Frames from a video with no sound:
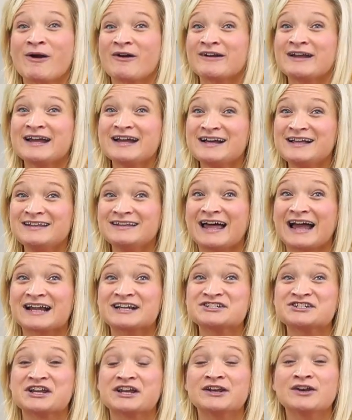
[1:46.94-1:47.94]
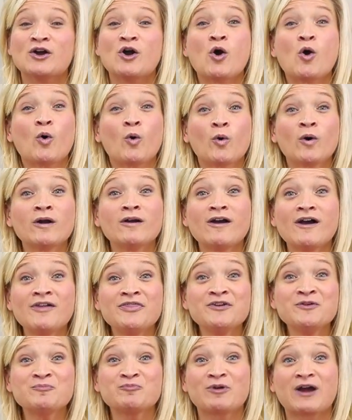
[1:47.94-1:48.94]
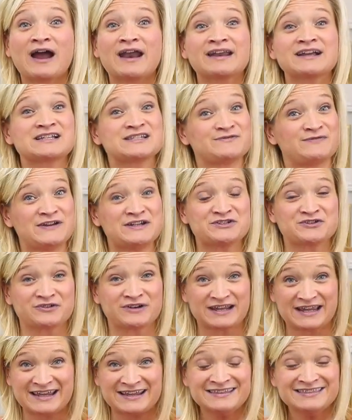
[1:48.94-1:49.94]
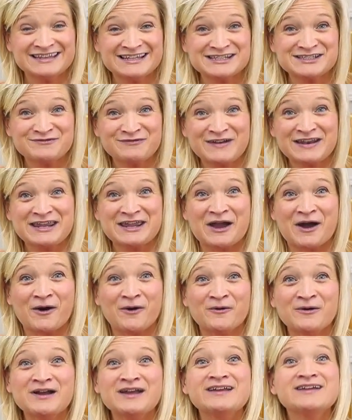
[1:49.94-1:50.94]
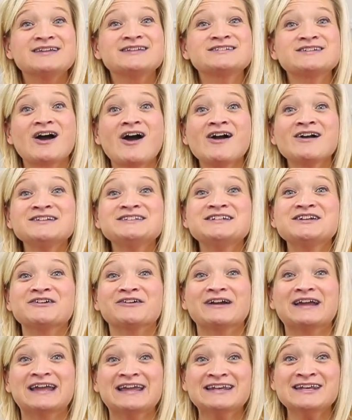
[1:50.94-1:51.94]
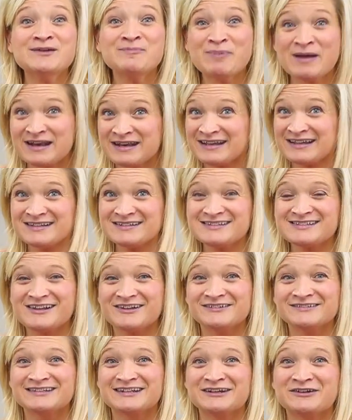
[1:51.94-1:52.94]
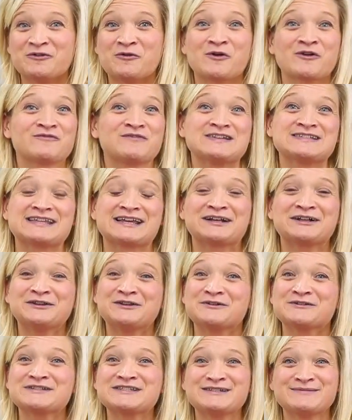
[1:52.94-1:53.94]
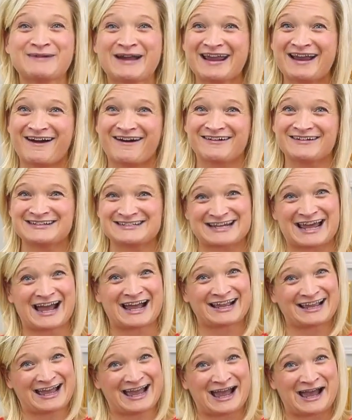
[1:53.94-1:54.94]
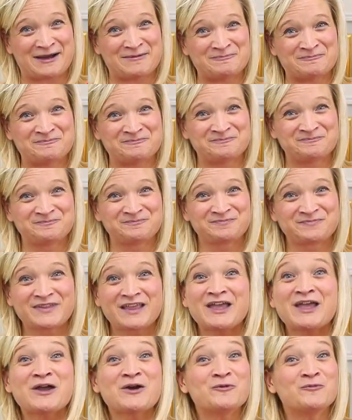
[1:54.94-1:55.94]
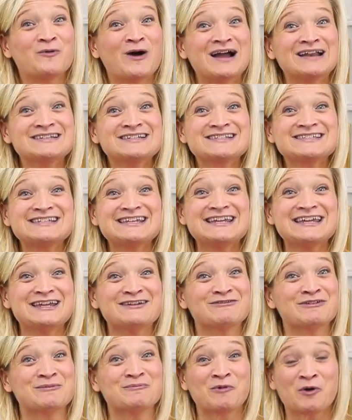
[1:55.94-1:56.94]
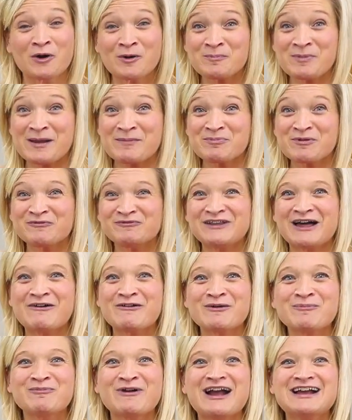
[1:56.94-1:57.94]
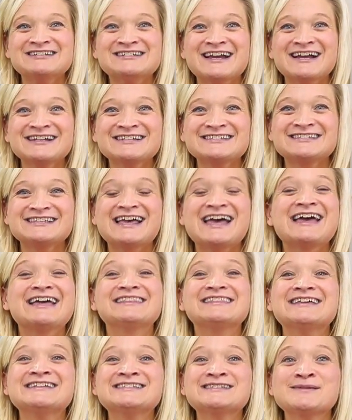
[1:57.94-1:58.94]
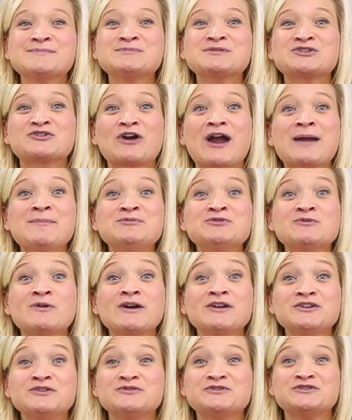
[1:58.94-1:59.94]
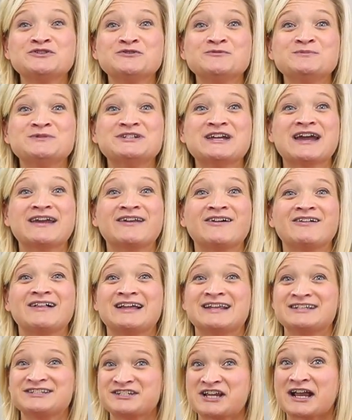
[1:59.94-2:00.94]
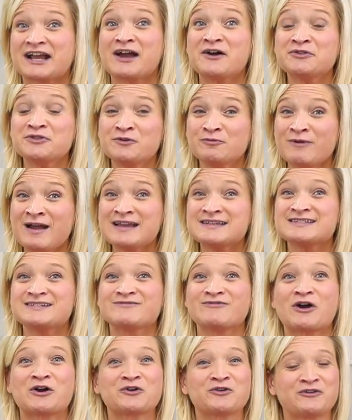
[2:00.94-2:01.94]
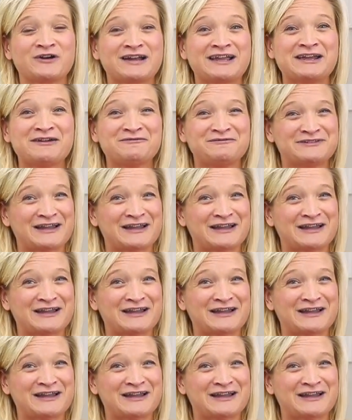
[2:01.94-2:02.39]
Market collection or other products featured in this video, talk to your independent consultant or visit closetomyheart.com. Want to see even more paper flower projects? Then subscribe to our YouTube channel and check out the rest of our Cricut